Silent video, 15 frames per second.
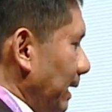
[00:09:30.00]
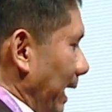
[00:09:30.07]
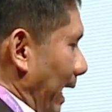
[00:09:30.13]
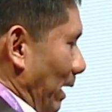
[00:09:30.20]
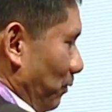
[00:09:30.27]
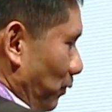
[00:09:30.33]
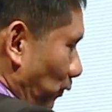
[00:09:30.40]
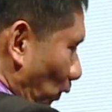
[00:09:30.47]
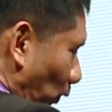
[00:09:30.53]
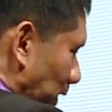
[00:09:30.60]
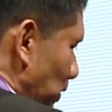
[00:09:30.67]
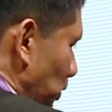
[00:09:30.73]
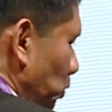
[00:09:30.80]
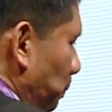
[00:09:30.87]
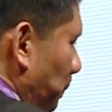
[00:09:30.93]
And
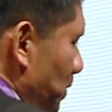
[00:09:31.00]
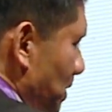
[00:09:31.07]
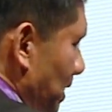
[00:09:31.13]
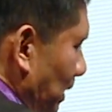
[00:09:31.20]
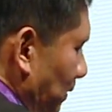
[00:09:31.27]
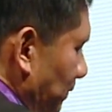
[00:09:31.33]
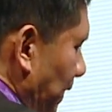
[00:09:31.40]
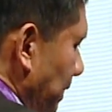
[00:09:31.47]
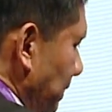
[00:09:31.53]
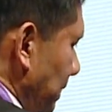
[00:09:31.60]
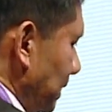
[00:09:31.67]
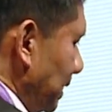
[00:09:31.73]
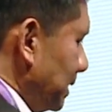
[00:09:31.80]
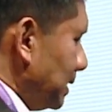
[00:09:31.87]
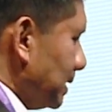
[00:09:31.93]
42% of IT
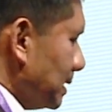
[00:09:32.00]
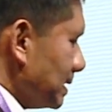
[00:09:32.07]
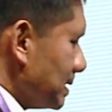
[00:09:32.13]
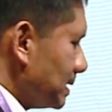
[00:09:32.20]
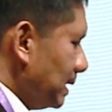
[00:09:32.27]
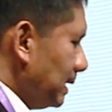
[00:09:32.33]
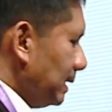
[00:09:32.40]
leaders